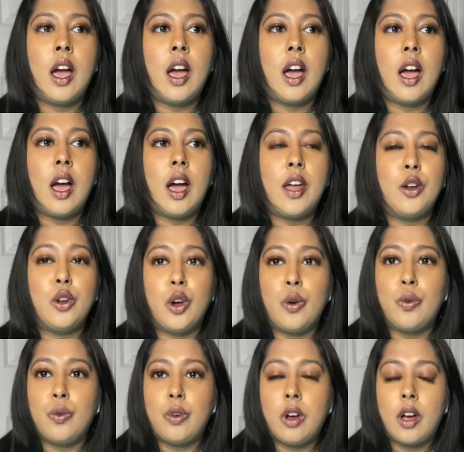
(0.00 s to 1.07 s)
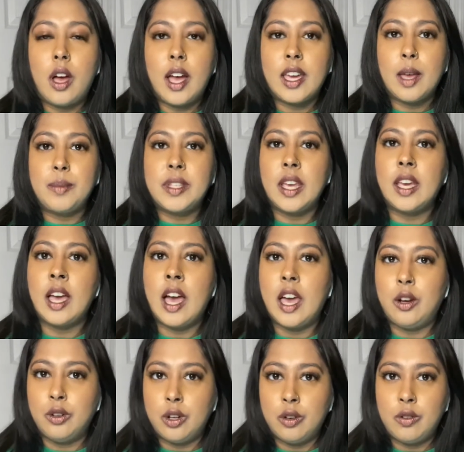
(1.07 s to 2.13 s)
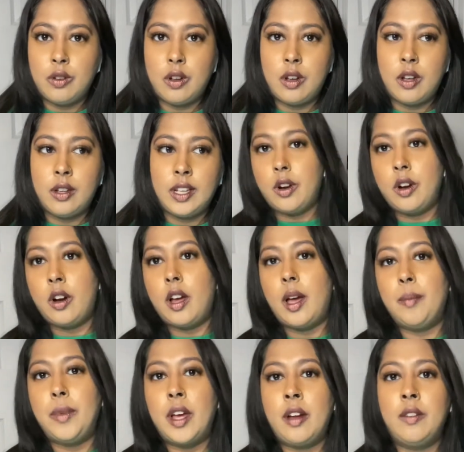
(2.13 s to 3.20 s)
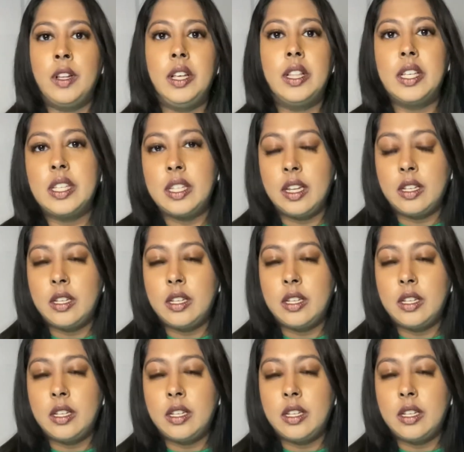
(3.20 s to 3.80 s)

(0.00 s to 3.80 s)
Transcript: I don't know. I kept saying, I don't know. Like, I'm not really listening to the